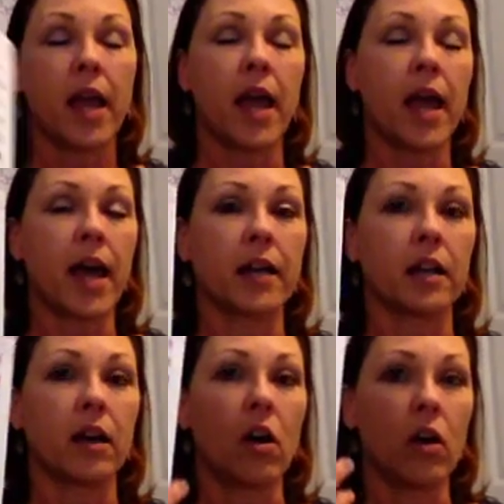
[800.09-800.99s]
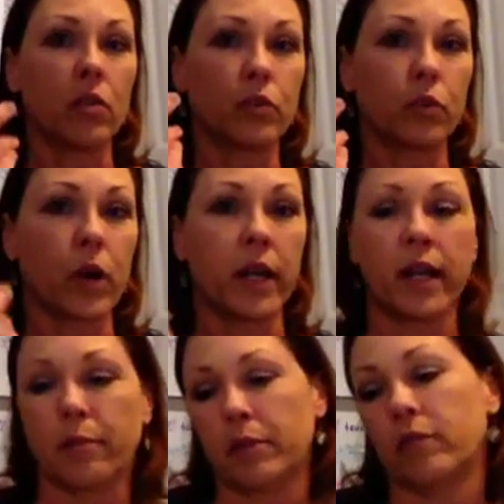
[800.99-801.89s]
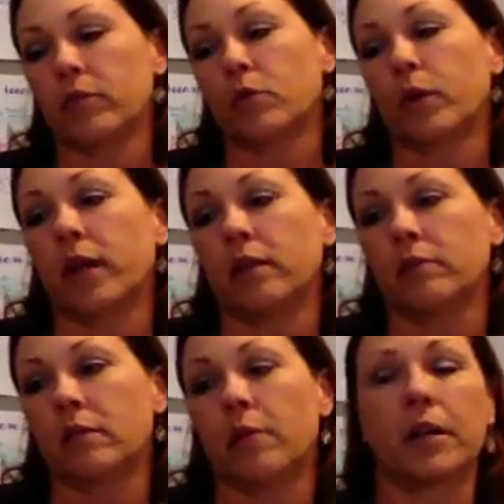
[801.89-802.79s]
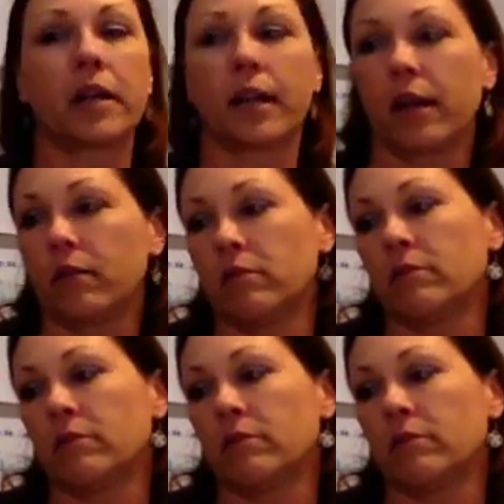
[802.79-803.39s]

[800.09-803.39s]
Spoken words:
And 20, I believe there's 20. I'm not going to count.